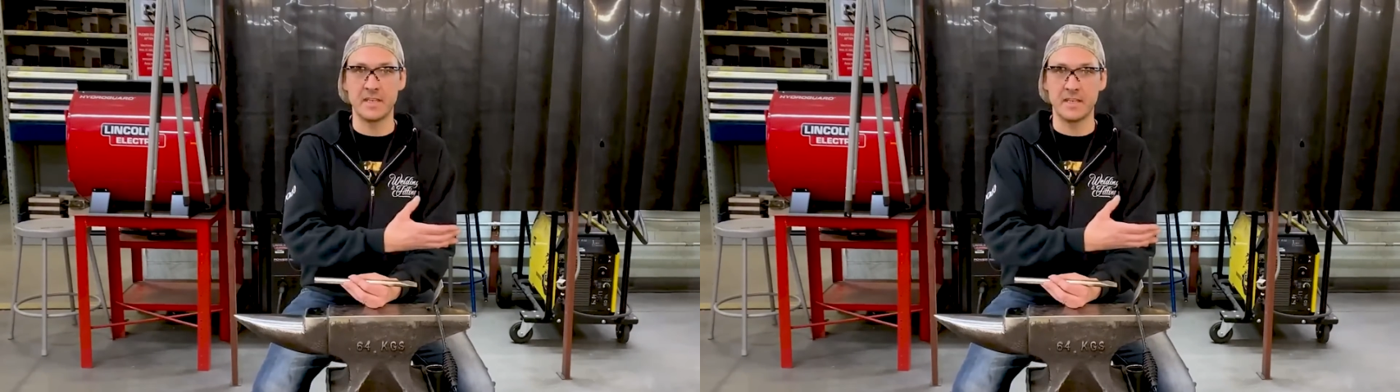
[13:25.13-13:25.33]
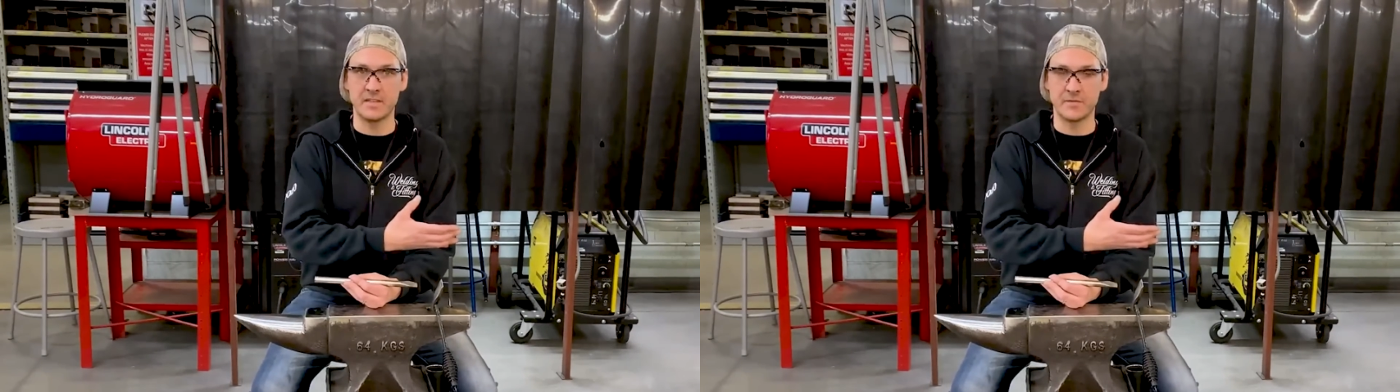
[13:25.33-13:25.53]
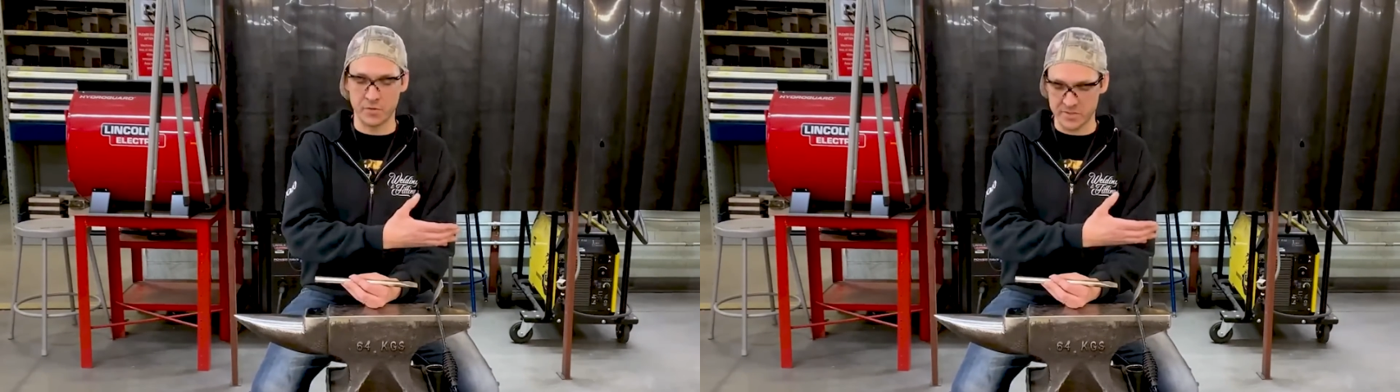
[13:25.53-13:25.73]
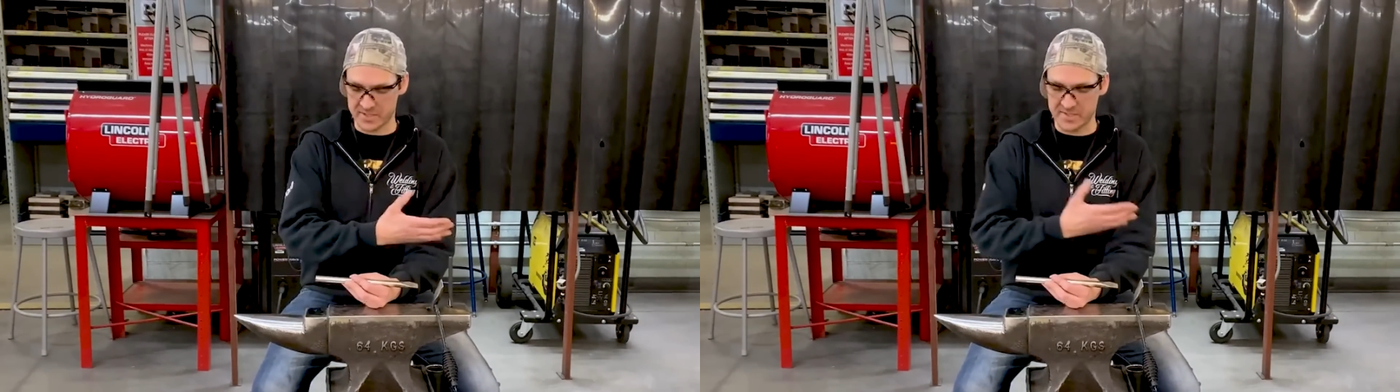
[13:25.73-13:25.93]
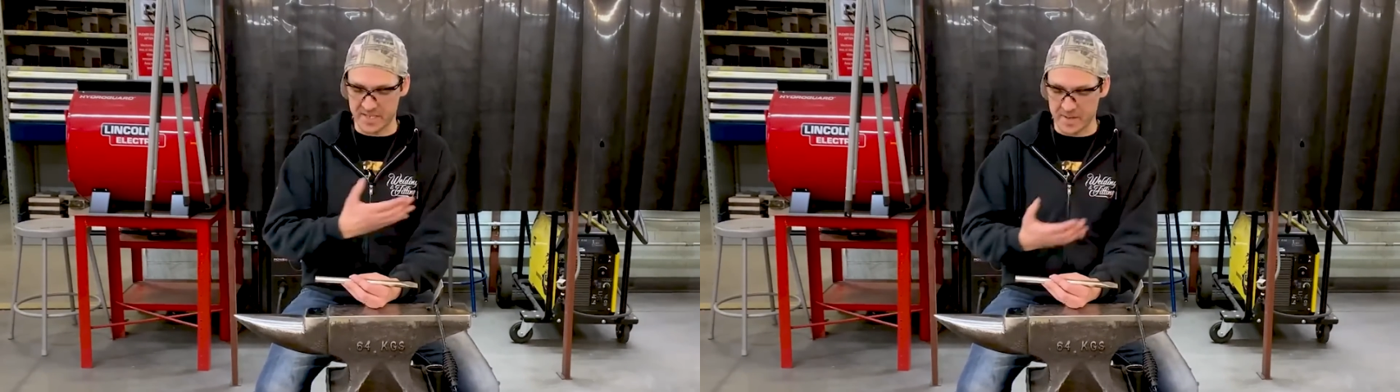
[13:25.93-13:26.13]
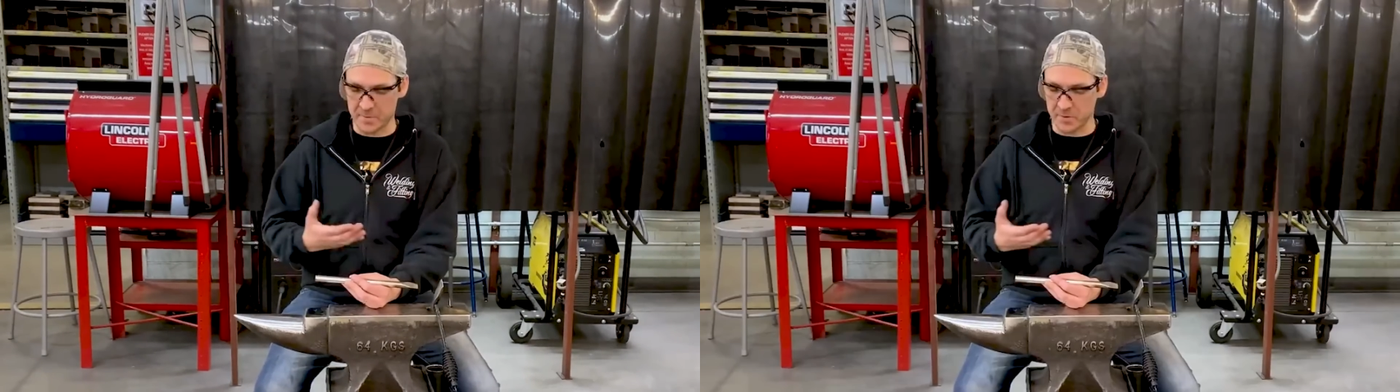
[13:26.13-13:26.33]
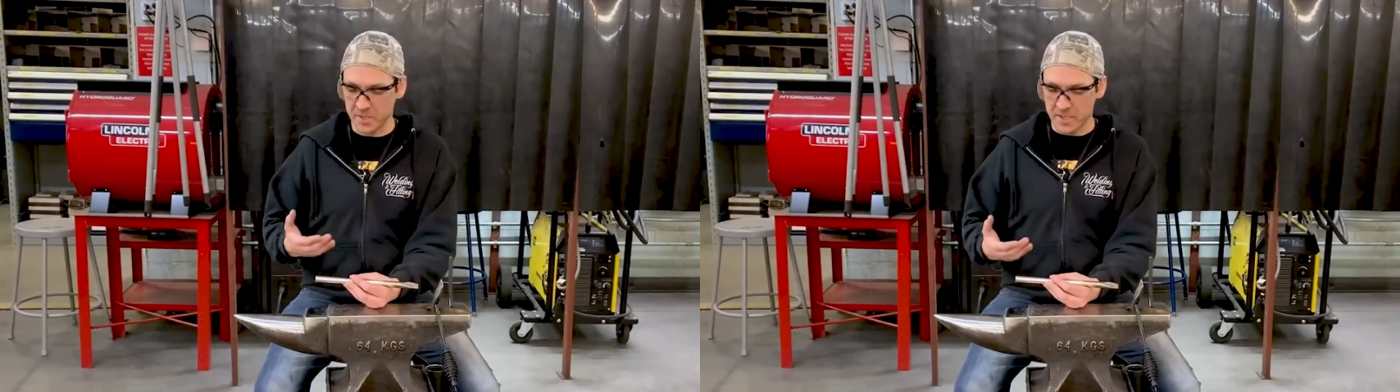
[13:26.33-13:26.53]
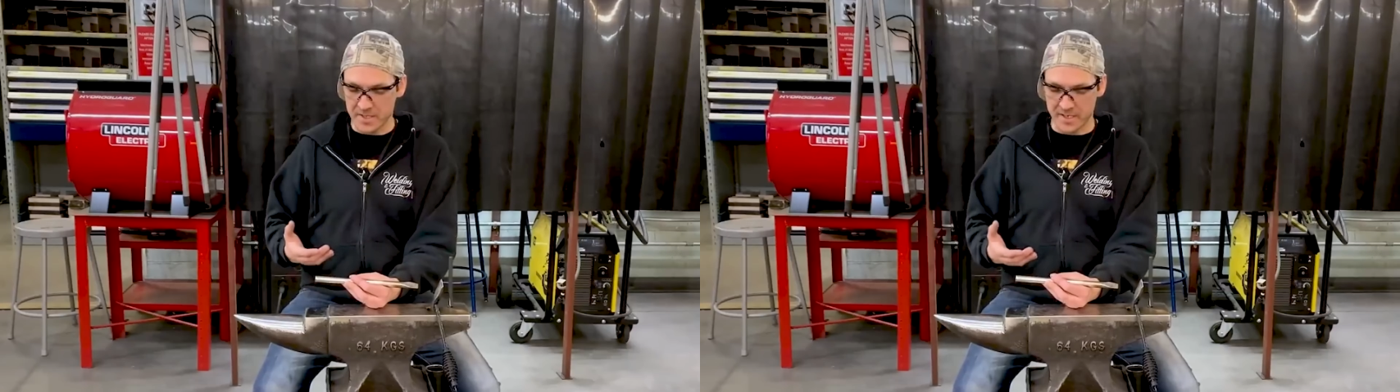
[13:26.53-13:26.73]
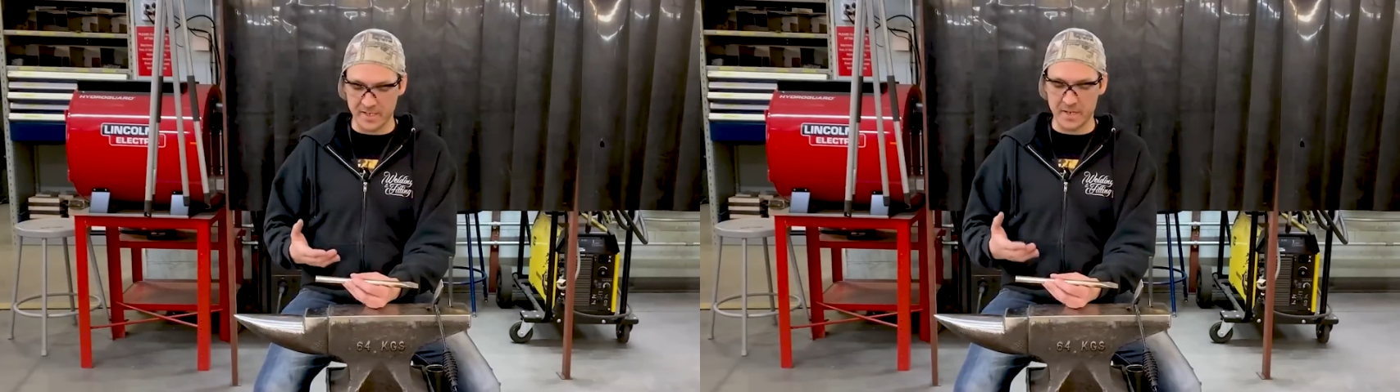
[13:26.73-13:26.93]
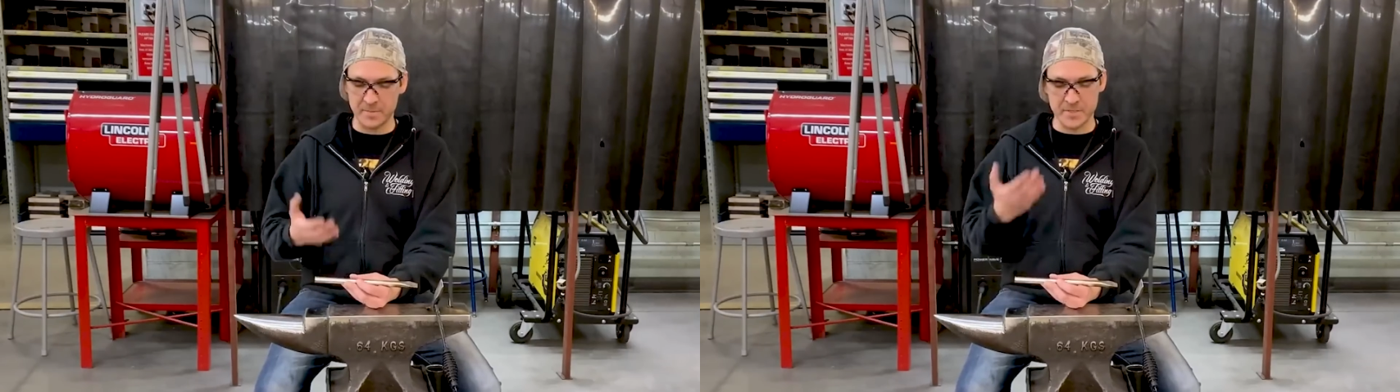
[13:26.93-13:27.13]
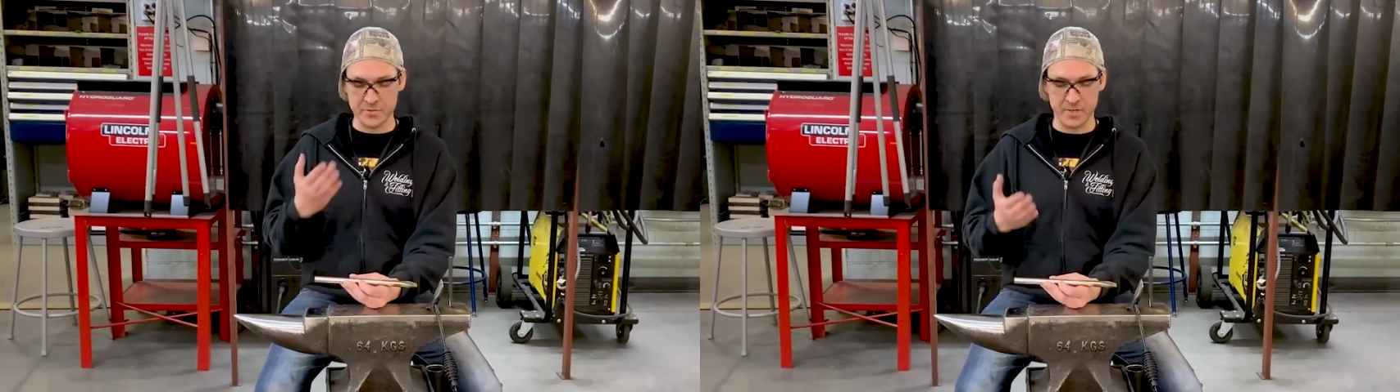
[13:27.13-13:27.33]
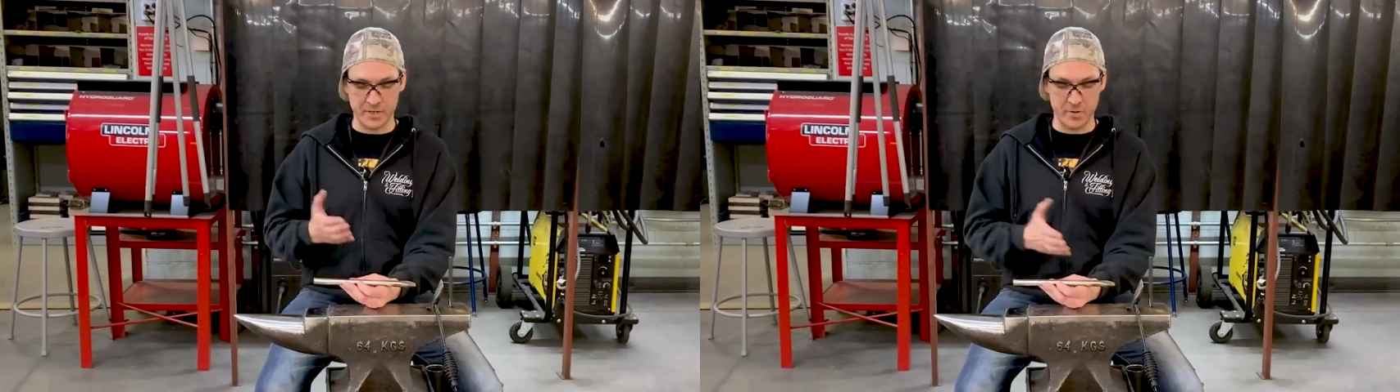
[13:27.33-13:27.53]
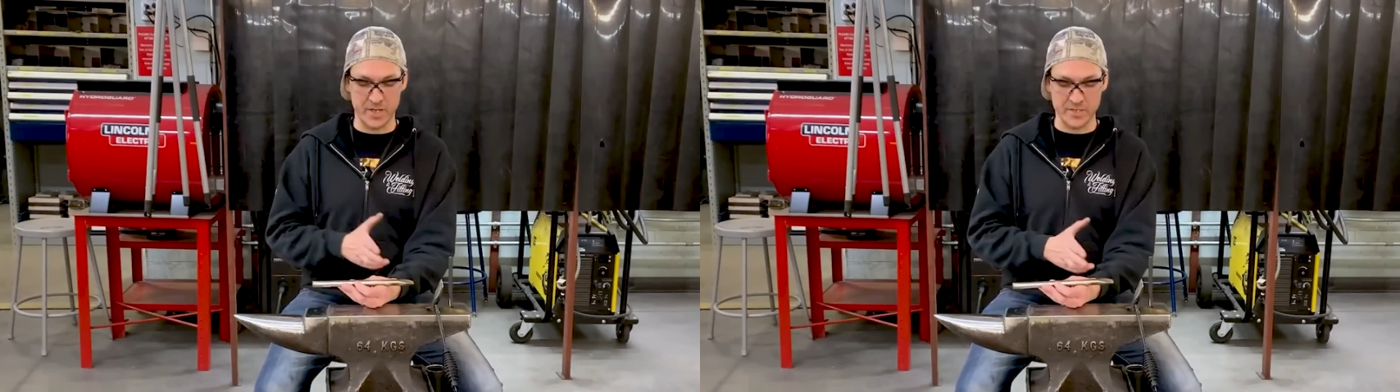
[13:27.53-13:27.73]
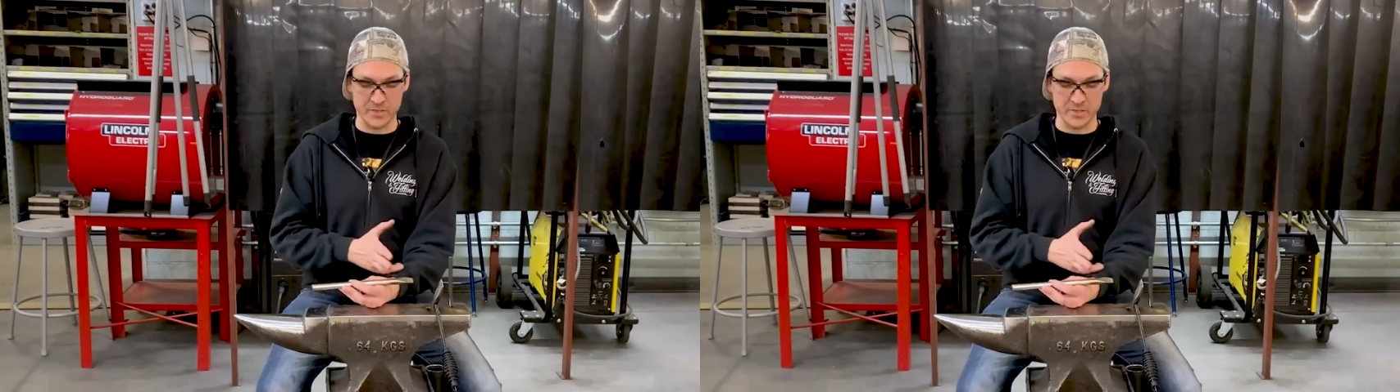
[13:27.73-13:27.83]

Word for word: in the first example that I demonstrated, right?